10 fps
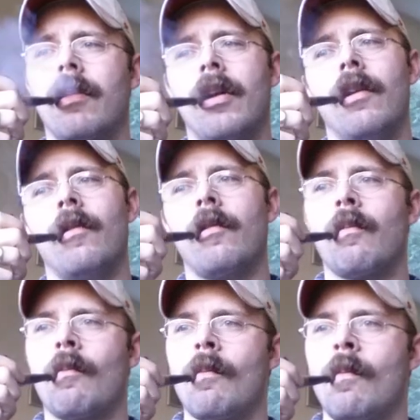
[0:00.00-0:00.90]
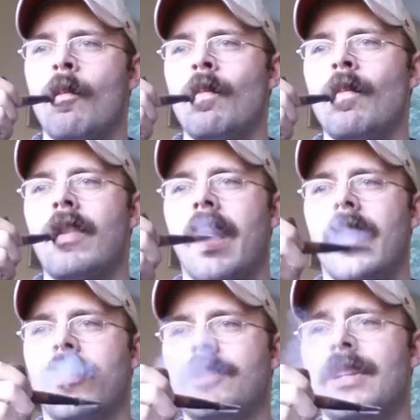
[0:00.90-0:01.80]
So,
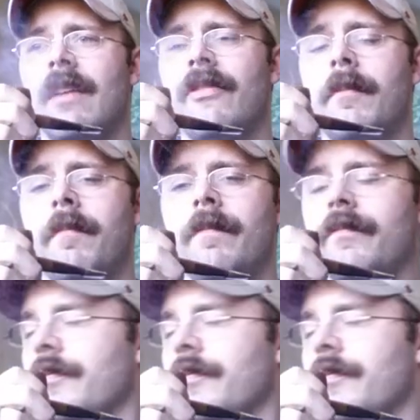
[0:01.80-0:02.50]
the stuff and